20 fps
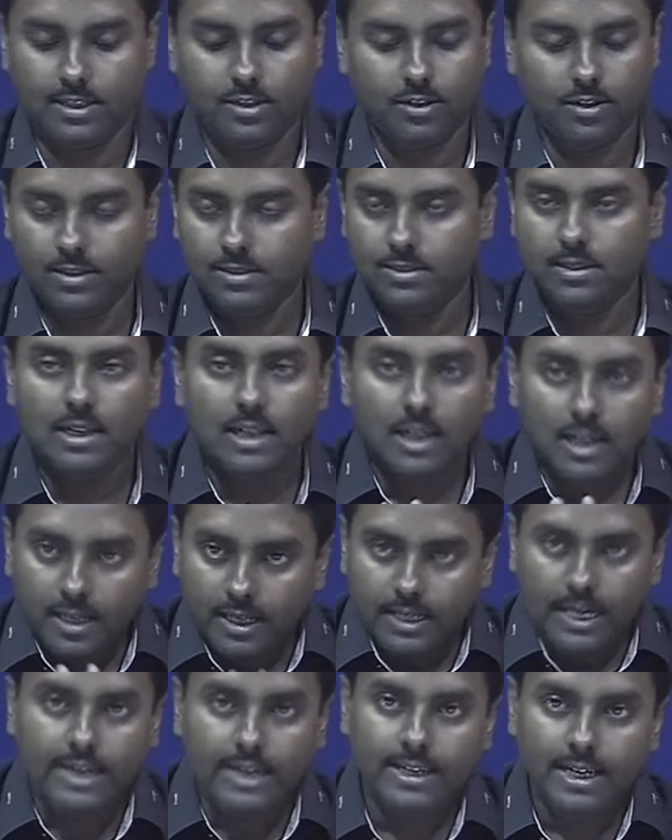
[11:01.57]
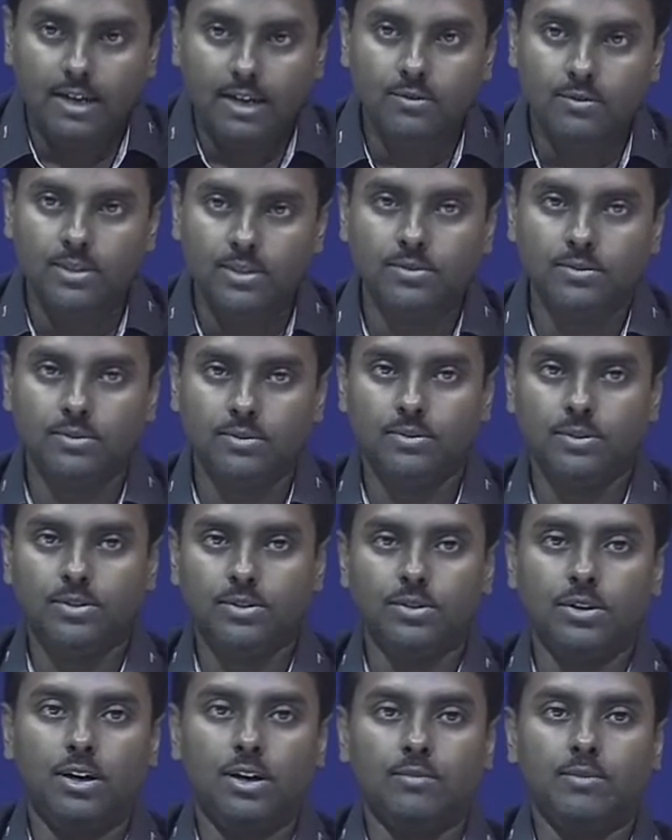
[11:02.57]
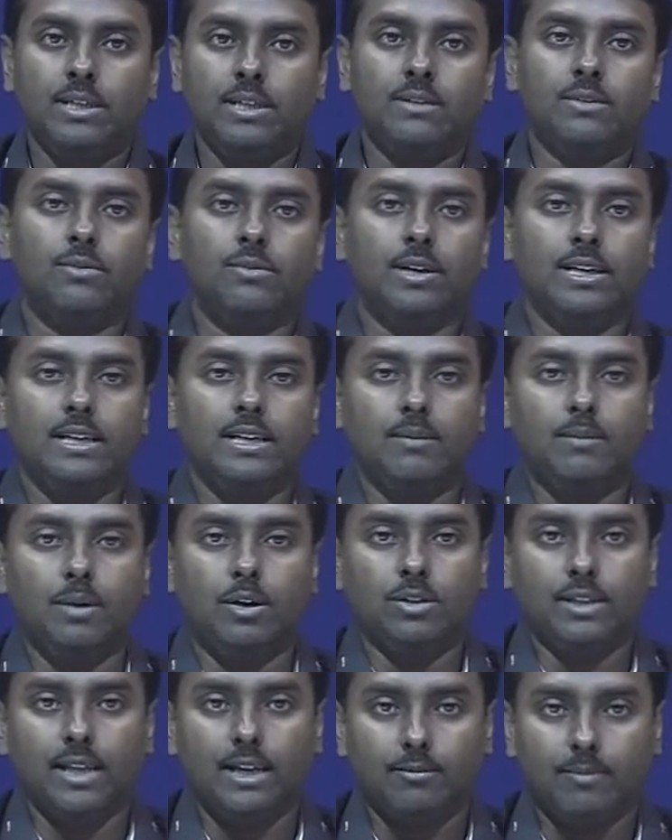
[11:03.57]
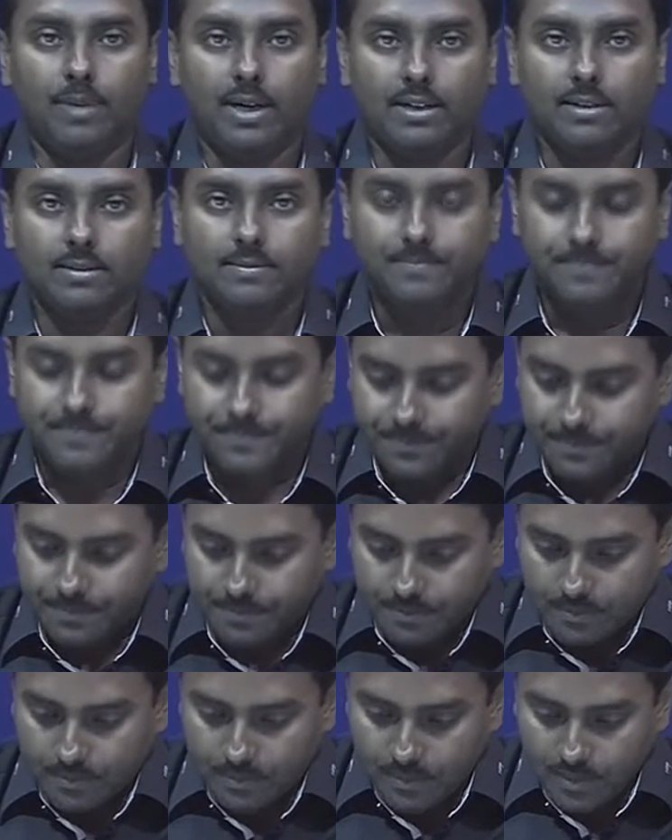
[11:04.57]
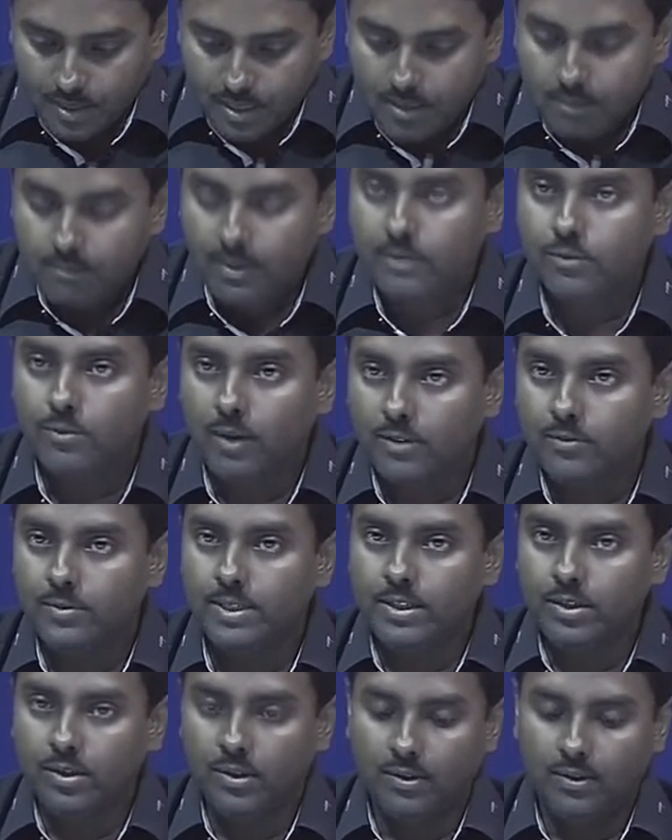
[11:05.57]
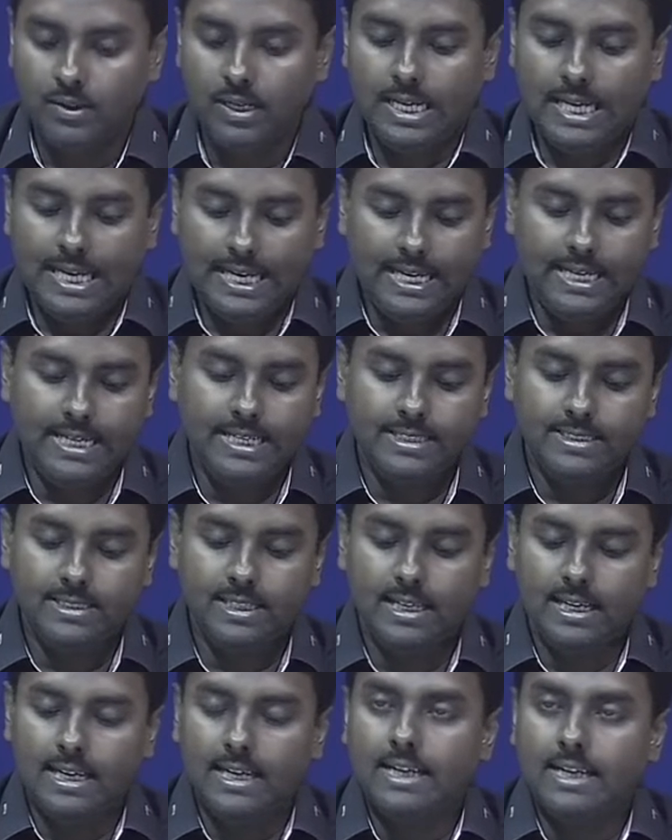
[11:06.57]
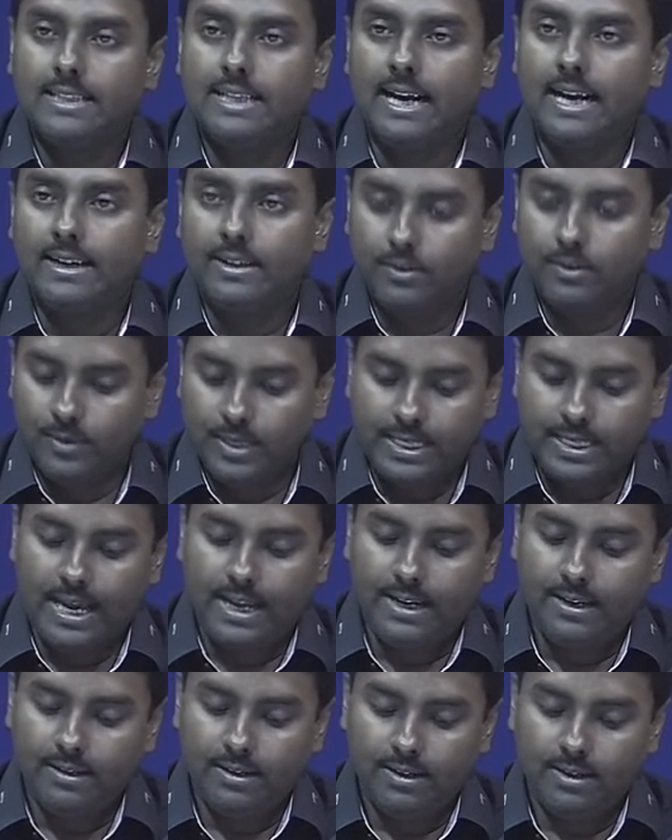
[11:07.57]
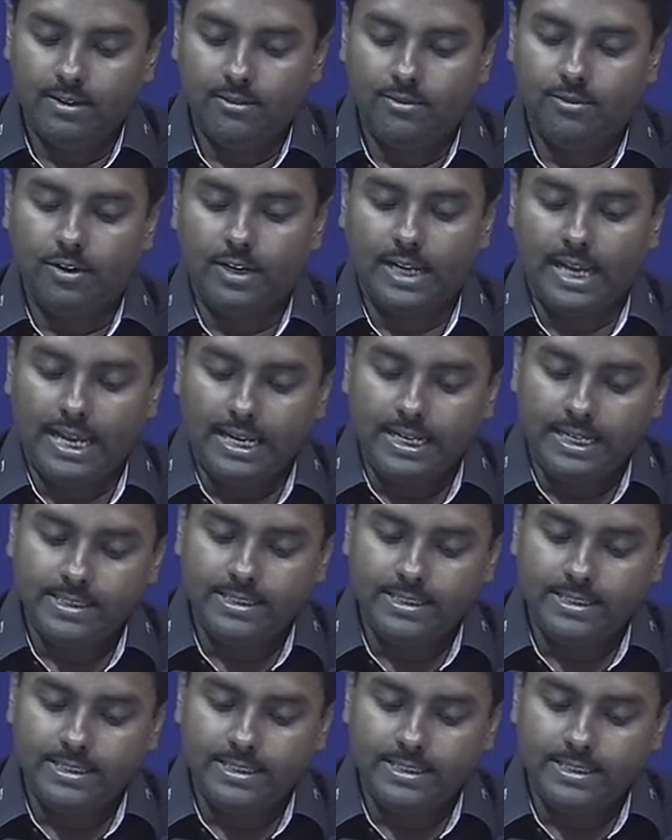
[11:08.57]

noise. Right now, we should not be worried about that part. But what we know is that we can, for any